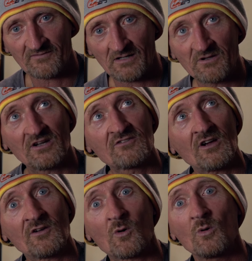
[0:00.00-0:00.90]
I'm going to
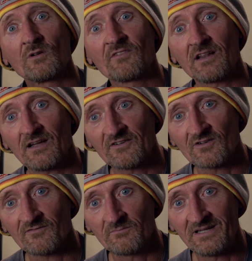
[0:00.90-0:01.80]
turn all of the lights
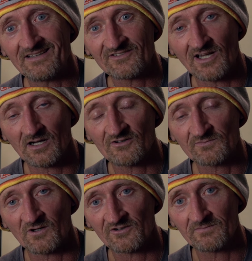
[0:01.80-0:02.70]
off and be as dark as
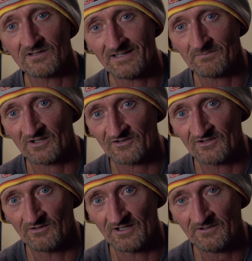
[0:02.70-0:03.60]
possible in my
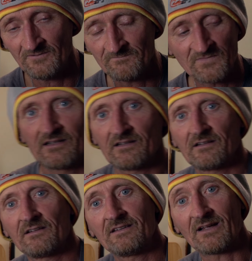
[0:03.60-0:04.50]
studio.
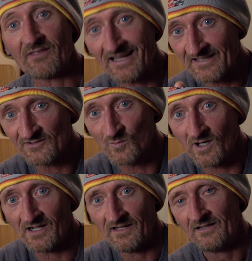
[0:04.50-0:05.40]
Now that is
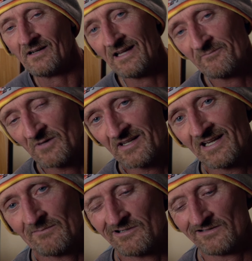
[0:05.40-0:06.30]
why I have my
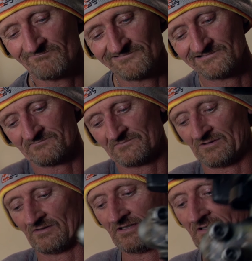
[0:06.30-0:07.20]
camera on a